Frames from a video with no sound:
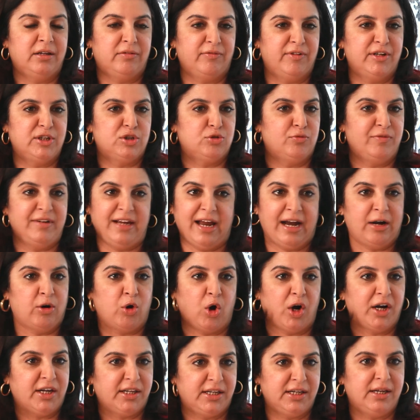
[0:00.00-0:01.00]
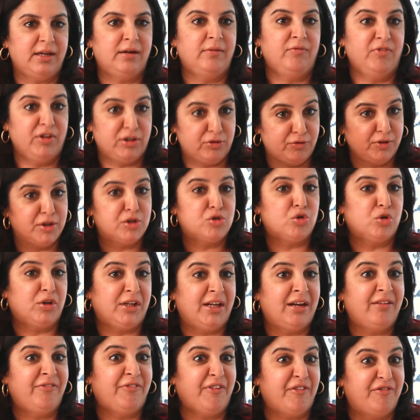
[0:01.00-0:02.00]
which we had not seen, which we used to
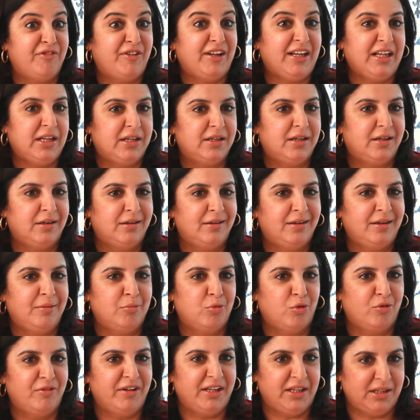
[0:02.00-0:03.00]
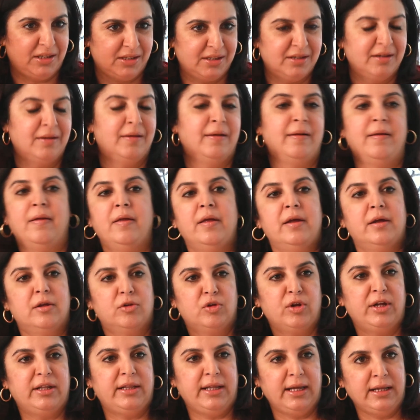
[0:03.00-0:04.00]
see in 50s Hindi movies.
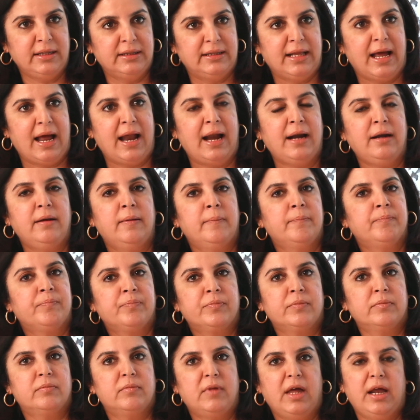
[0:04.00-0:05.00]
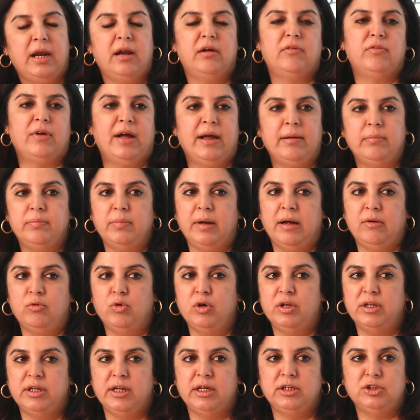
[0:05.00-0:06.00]
So I think that, and I
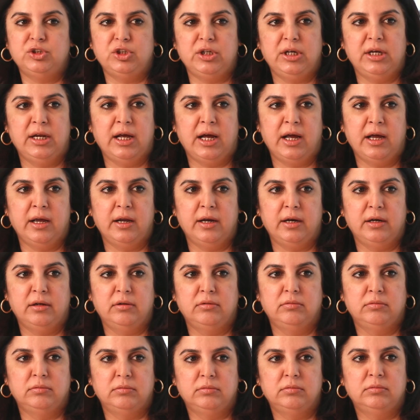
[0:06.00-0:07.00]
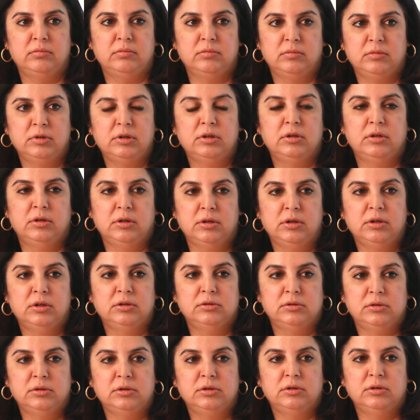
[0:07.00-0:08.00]
would say Sheila and
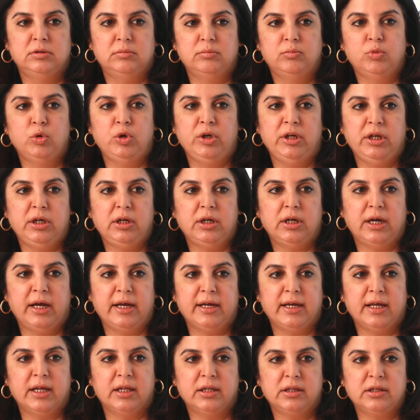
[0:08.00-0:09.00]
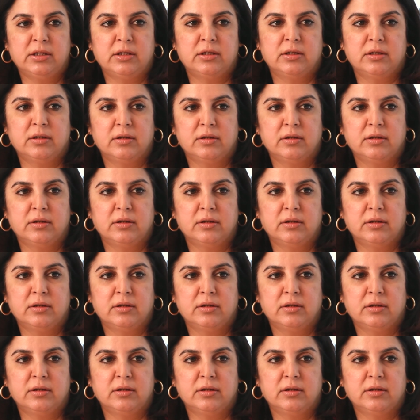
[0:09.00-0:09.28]
Munni, I guess.